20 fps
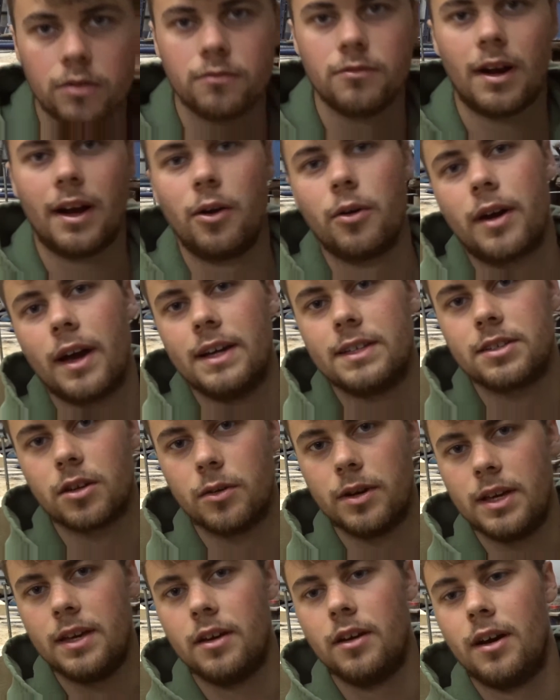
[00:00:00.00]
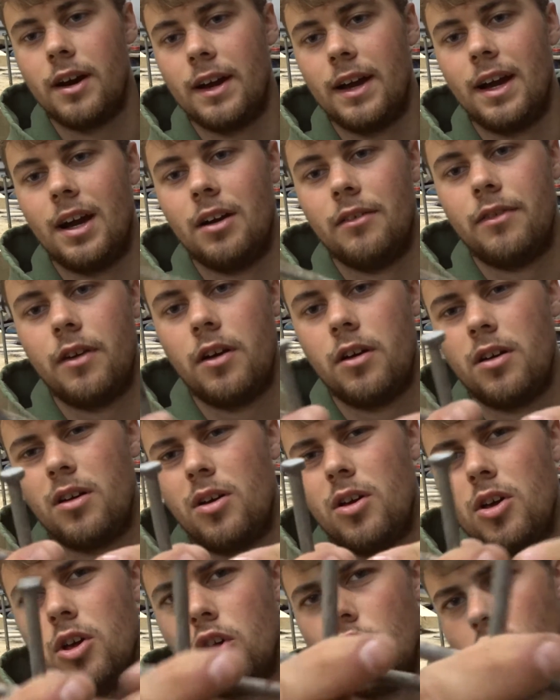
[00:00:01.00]
Right, okay, so here I have
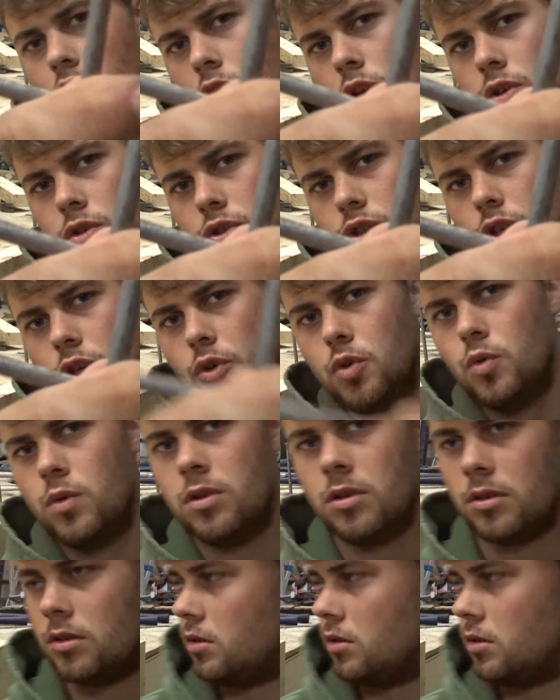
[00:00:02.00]
two,